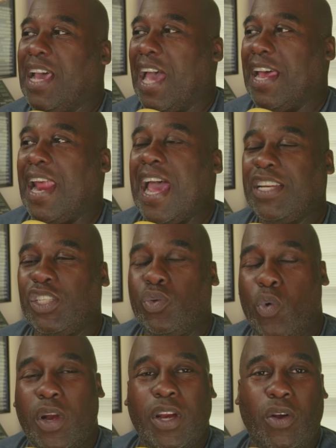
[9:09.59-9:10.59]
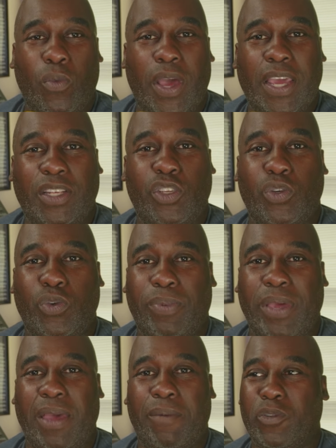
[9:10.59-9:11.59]
And I just wanted a way to
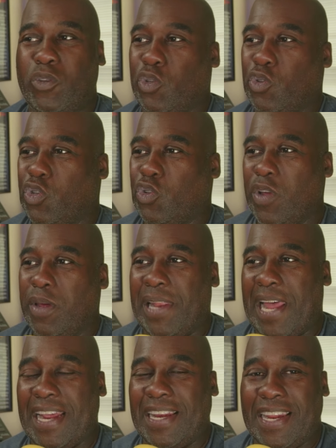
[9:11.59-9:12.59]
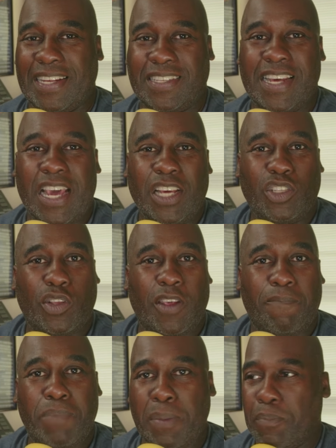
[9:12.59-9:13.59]
be able to streamline this so that
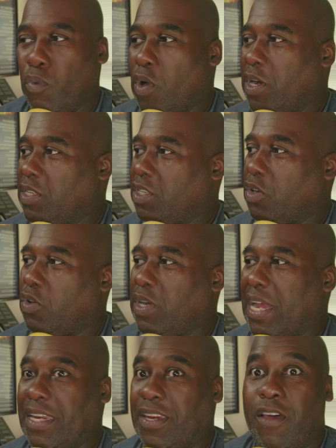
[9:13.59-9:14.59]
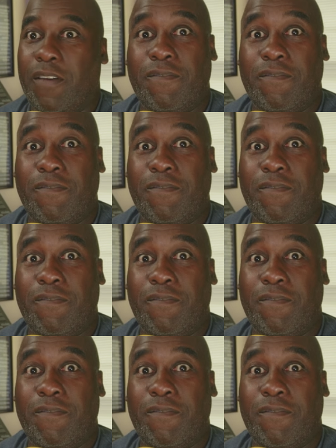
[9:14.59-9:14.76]
if people wanted to create